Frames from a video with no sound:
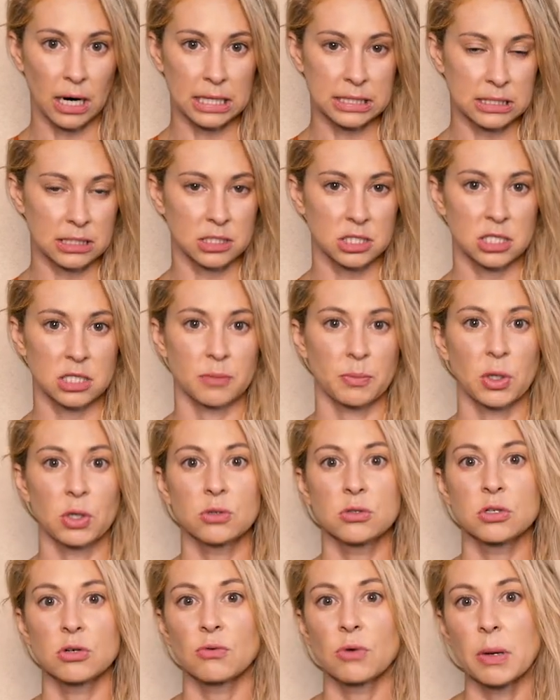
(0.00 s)
as it's
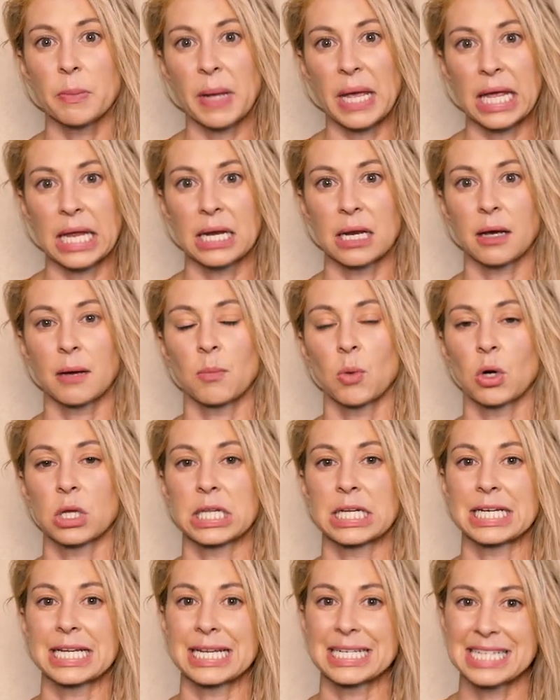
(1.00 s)
supposed to remain more
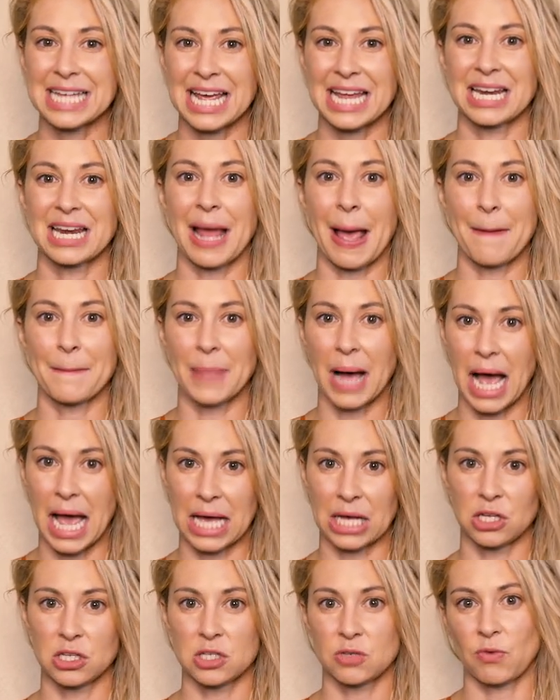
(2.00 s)
than 10
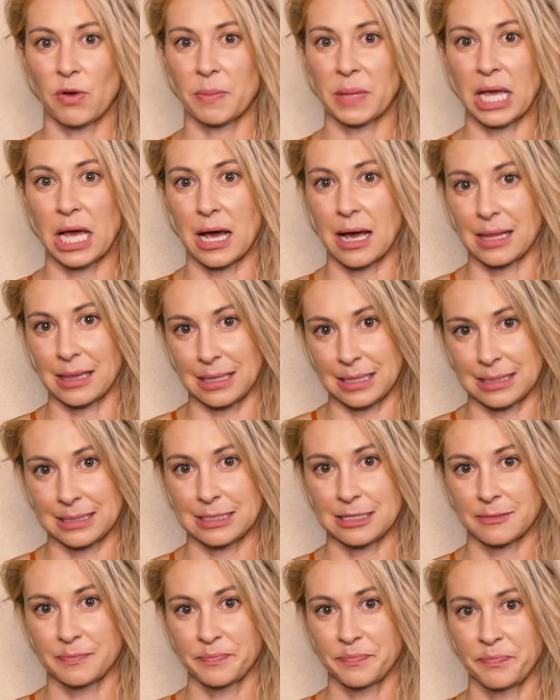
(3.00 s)
miles from the
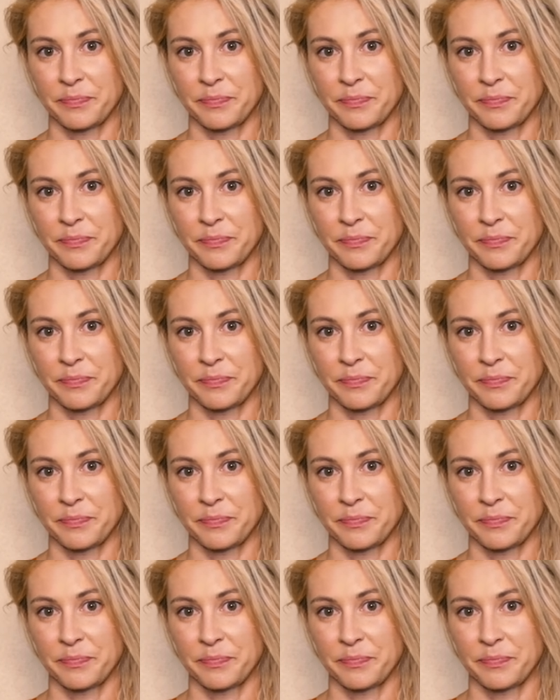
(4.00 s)
island.